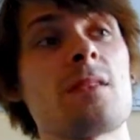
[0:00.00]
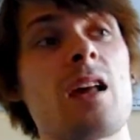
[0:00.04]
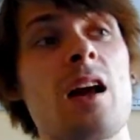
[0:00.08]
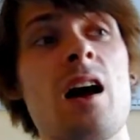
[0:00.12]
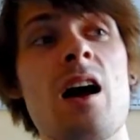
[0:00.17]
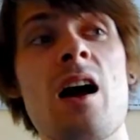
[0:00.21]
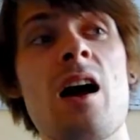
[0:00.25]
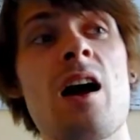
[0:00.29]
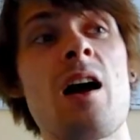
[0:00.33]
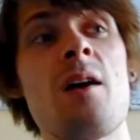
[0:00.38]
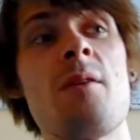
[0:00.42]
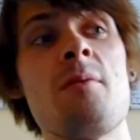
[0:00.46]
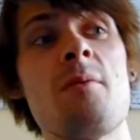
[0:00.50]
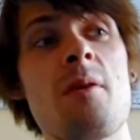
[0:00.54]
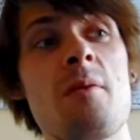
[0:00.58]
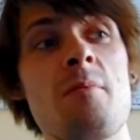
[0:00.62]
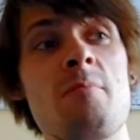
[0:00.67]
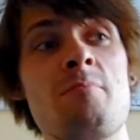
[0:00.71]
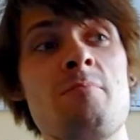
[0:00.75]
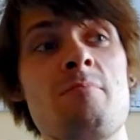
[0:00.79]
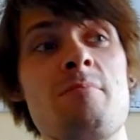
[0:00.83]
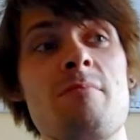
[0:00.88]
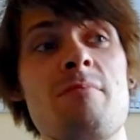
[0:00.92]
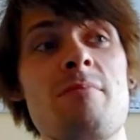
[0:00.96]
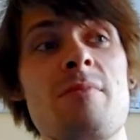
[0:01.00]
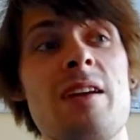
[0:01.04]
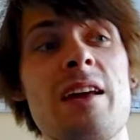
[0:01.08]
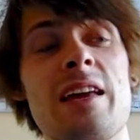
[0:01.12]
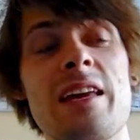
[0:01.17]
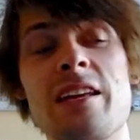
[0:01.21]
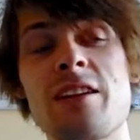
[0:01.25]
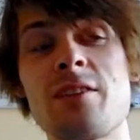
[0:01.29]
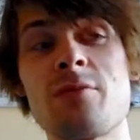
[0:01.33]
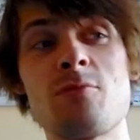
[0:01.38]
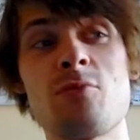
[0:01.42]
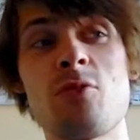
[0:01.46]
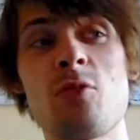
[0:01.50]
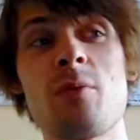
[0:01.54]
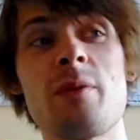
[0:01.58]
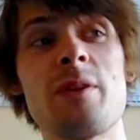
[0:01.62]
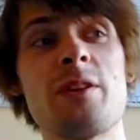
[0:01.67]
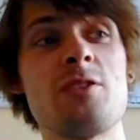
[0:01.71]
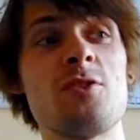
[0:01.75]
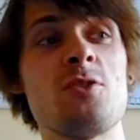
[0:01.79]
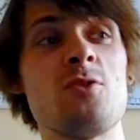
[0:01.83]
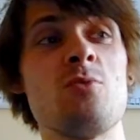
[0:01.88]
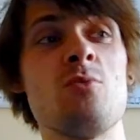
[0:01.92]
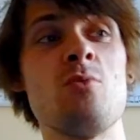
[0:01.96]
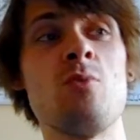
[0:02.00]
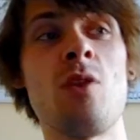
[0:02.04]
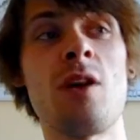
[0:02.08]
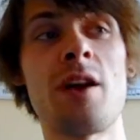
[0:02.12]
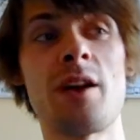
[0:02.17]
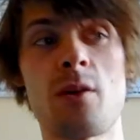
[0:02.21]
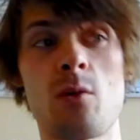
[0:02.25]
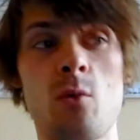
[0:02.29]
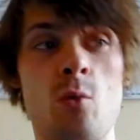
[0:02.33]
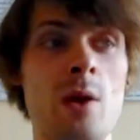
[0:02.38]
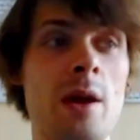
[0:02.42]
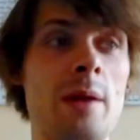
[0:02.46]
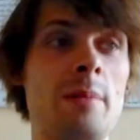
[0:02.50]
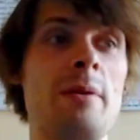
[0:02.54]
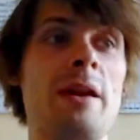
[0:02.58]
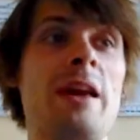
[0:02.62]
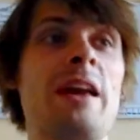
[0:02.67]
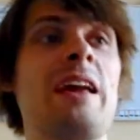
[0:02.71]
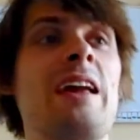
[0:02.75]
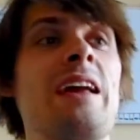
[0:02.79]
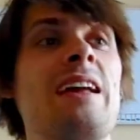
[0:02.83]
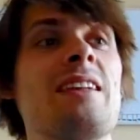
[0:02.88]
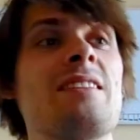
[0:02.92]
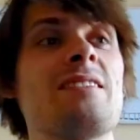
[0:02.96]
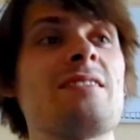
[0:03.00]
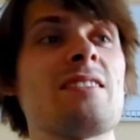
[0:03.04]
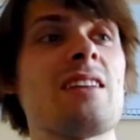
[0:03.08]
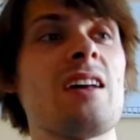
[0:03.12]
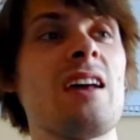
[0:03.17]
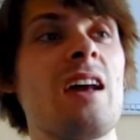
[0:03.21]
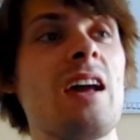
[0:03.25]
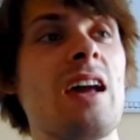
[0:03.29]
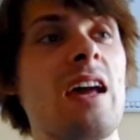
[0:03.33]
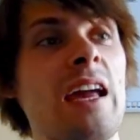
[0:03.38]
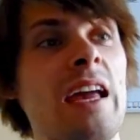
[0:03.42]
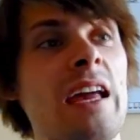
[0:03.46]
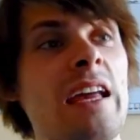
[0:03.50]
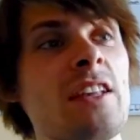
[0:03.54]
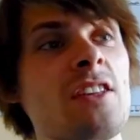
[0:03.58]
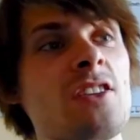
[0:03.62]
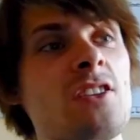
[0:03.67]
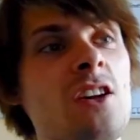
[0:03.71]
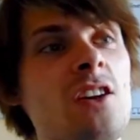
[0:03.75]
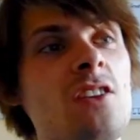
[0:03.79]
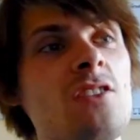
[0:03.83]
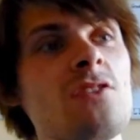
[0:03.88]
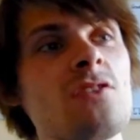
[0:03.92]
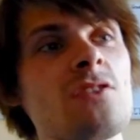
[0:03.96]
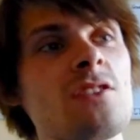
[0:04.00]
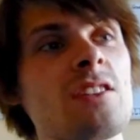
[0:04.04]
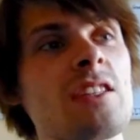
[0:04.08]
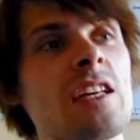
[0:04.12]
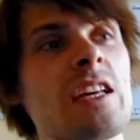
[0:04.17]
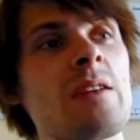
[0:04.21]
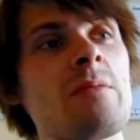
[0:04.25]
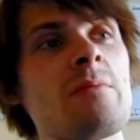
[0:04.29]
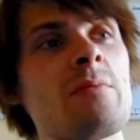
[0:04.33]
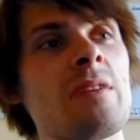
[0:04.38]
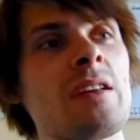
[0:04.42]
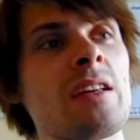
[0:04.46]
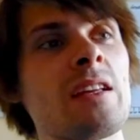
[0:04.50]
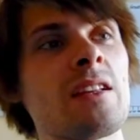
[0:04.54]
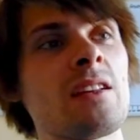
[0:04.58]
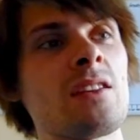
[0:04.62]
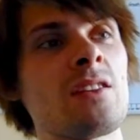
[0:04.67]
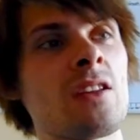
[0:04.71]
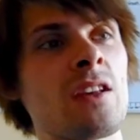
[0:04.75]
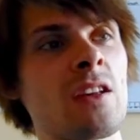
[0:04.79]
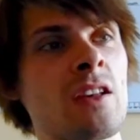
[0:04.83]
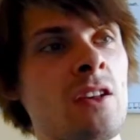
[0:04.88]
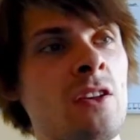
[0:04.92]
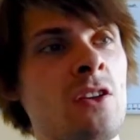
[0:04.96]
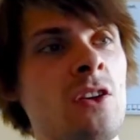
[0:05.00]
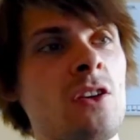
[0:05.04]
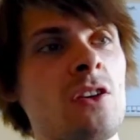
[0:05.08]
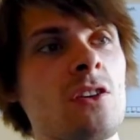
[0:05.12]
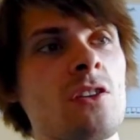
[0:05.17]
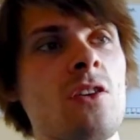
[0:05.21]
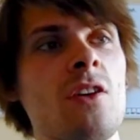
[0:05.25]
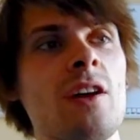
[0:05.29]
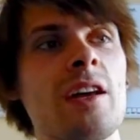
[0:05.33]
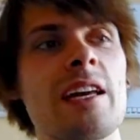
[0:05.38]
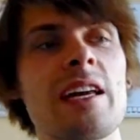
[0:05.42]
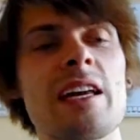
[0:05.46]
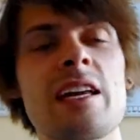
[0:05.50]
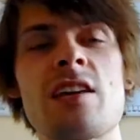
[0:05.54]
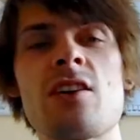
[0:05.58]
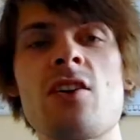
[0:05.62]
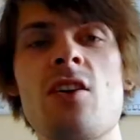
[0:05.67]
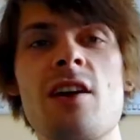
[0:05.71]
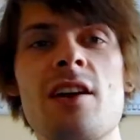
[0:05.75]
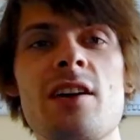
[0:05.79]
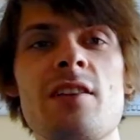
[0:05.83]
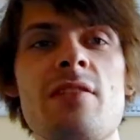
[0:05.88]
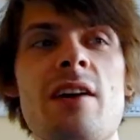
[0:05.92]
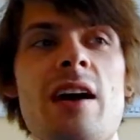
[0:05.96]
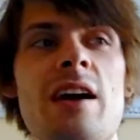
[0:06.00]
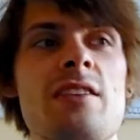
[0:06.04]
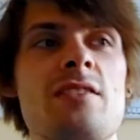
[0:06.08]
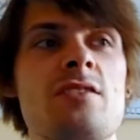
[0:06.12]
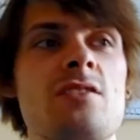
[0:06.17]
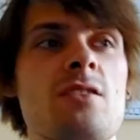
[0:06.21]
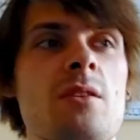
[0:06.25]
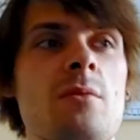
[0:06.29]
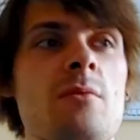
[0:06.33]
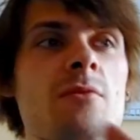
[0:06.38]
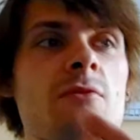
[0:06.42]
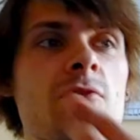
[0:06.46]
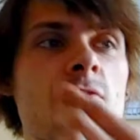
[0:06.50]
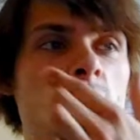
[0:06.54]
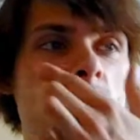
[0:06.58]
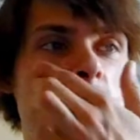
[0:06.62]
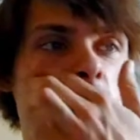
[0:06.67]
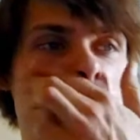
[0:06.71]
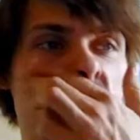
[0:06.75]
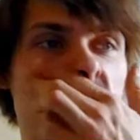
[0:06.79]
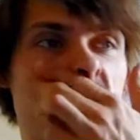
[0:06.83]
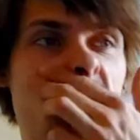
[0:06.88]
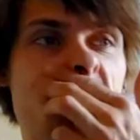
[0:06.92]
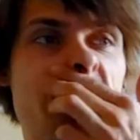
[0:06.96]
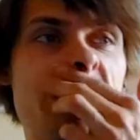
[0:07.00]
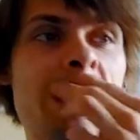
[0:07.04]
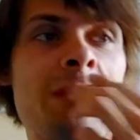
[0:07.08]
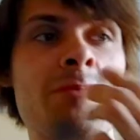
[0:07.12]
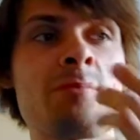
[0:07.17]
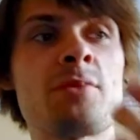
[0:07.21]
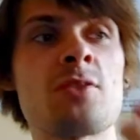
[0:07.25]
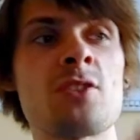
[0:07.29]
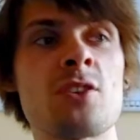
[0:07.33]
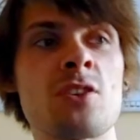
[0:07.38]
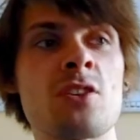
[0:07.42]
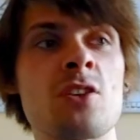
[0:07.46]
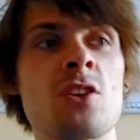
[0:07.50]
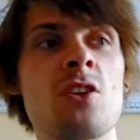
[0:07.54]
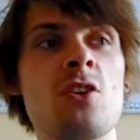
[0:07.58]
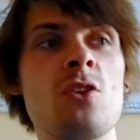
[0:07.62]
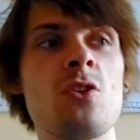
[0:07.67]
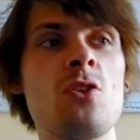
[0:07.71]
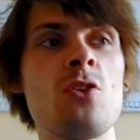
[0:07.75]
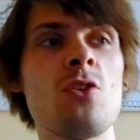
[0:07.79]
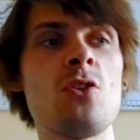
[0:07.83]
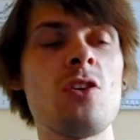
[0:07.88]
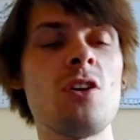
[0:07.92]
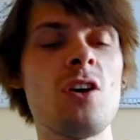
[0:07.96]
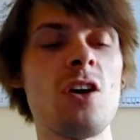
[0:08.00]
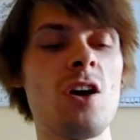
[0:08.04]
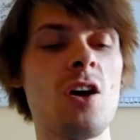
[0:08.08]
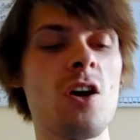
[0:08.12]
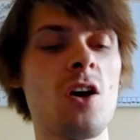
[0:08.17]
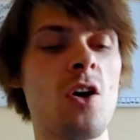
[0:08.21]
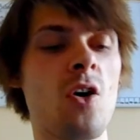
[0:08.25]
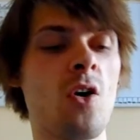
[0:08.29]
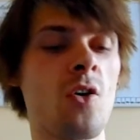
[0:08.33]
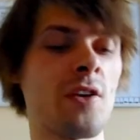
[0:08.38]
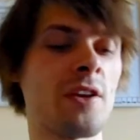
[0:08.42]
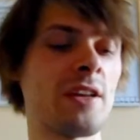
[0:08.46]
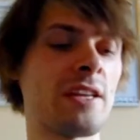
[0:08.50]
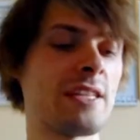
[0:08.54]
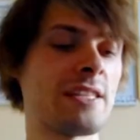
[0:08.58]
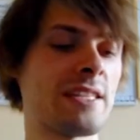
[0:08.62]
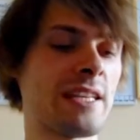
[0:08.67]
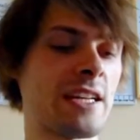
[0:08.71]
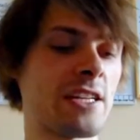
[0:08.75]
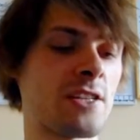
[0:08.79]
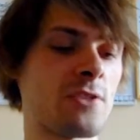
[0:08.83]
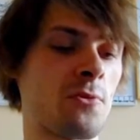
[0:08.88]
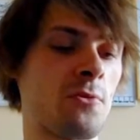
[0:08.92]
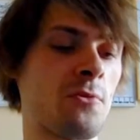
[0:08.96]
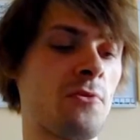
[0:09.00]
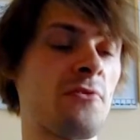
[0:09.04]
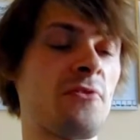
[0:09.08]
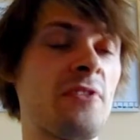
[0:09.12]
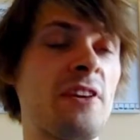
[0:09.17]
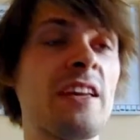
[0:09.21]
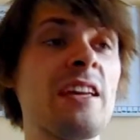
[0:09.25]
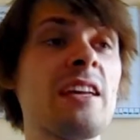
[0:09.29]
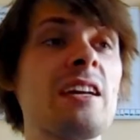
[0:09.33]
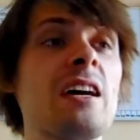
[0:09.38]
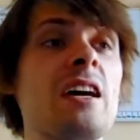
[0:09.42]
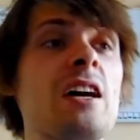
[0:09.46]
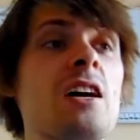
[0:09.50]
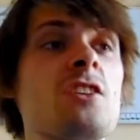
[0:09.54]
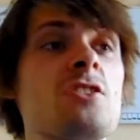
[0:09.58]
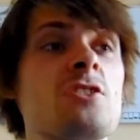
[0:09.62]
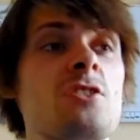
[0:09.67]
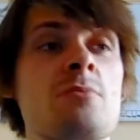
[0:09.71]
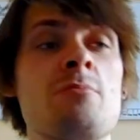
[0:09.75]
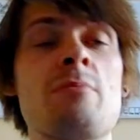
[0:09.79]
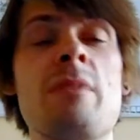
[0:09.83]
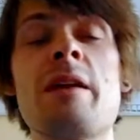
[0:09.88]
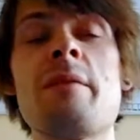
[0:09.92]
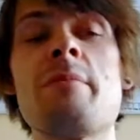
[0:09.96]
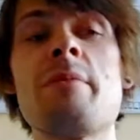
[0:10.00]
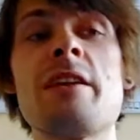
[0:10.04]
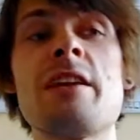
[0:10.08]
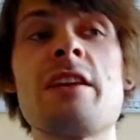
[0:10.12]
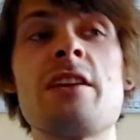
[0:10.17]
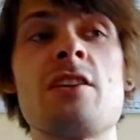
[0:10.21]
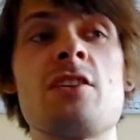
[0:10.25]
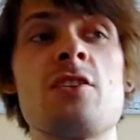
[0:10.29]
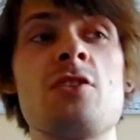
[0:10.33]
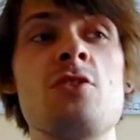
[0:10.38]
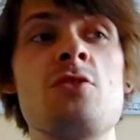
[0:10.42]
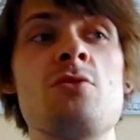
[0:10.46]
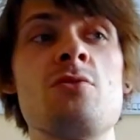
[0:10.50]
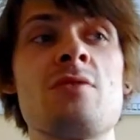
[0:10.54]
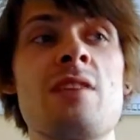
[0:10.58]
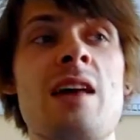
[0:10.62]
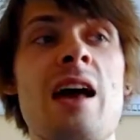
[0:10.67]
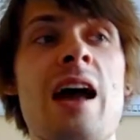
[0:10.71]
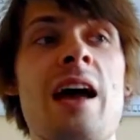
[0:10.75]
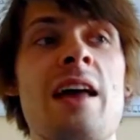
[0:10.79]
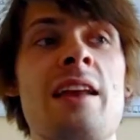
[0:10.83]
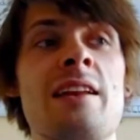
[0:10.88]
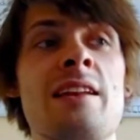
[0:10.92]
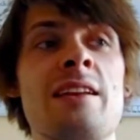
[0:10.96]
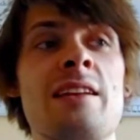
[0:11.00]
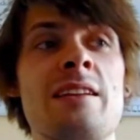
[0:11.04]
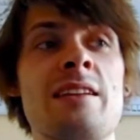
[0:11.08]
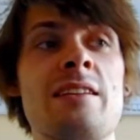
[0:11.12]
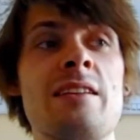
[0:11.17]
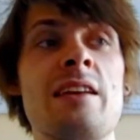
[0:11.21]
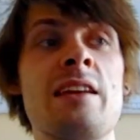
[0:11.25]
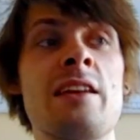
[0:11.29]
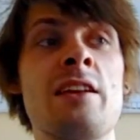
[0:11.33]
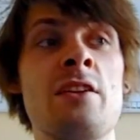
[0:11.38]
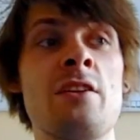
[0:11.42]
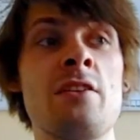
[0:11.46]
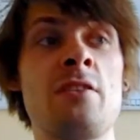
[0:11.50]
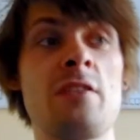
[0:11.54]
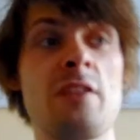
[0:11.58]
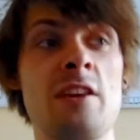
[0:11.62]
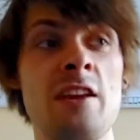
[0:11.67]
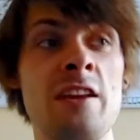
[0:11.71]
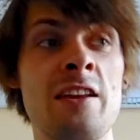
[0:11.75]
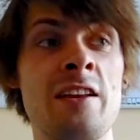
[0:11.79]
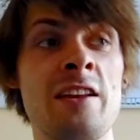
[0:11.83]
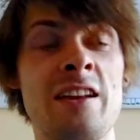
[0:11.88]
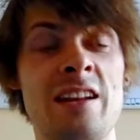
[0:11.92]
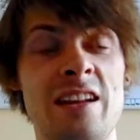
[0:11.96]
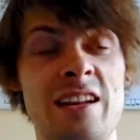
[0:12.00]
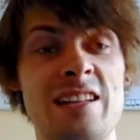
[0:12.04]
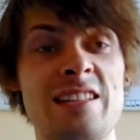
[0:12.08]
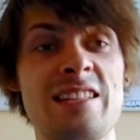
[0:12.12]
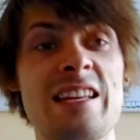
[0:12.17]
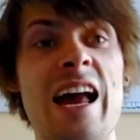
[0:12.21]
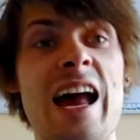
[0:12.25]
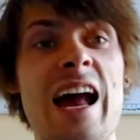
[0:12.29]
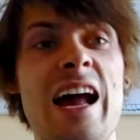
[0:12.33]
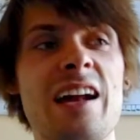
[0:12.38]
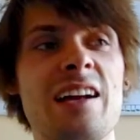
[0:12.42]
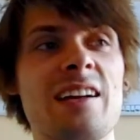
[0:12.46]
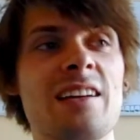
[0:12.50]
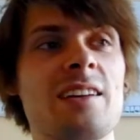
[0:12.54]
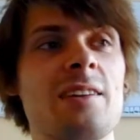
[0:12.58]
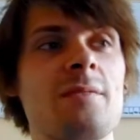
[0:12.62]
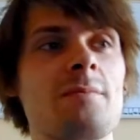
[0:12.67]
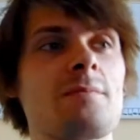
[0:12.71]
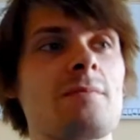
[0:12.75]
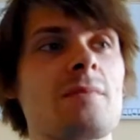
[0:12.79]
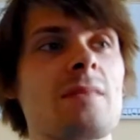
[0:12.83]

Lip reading: he can probably do like whip hits. It does seemingly look like he kind of has some form of raptor claw on his actual feet, so maybe he can use that in an attack.